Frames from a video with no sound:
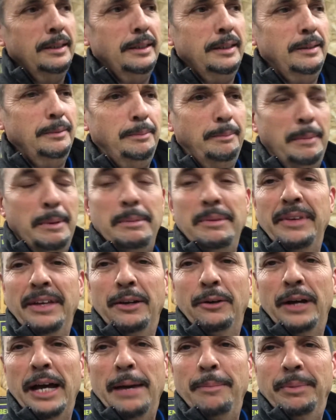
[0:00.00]
maybe that'll
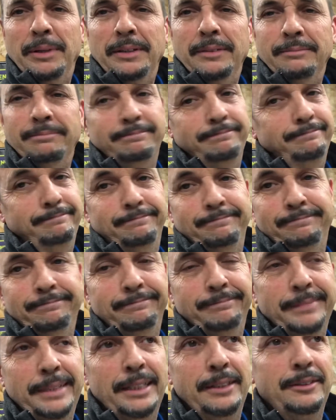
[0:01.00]
happen.
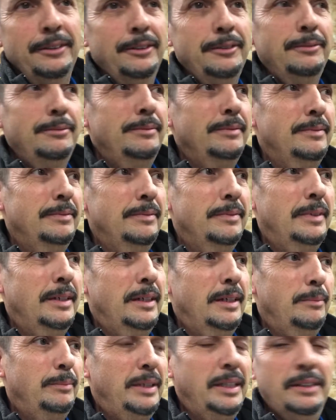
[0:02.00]
I don't know.
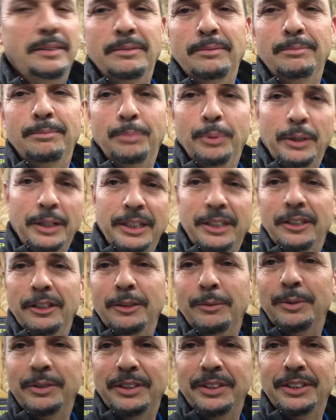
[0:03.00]
I'm getting pretty good
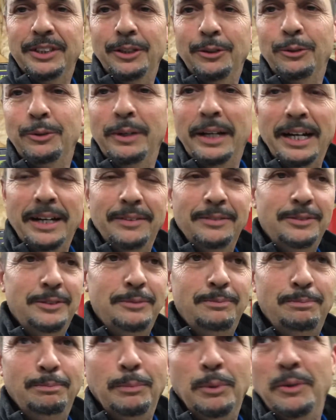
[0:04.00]
with this whole
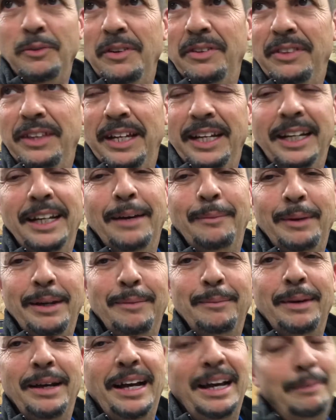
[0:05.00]
iMovie thing. I mean,
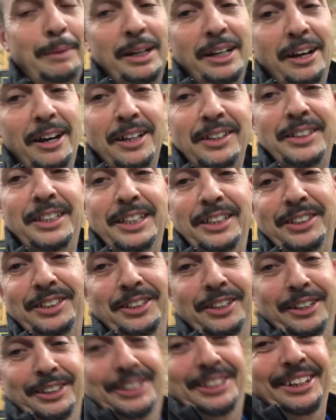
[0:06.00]
my content
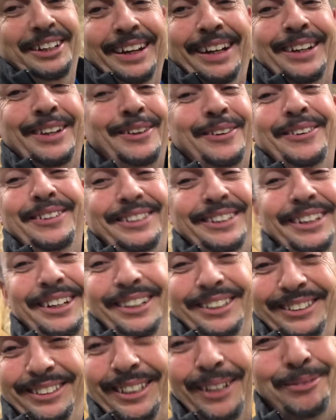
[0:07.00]
sucks. I know it
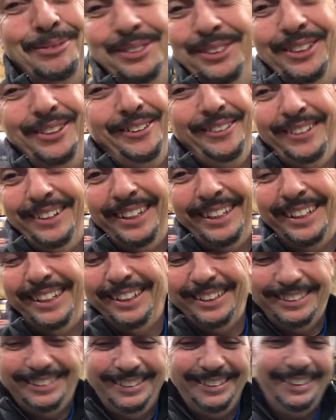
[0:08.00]
does. I'm sorry.
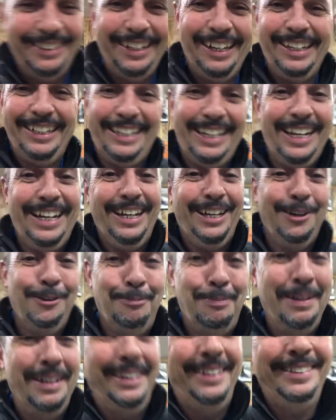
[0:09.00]
I can't help
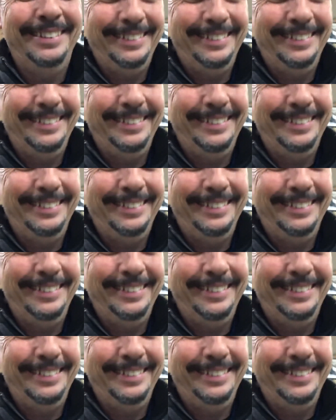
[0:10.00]
it.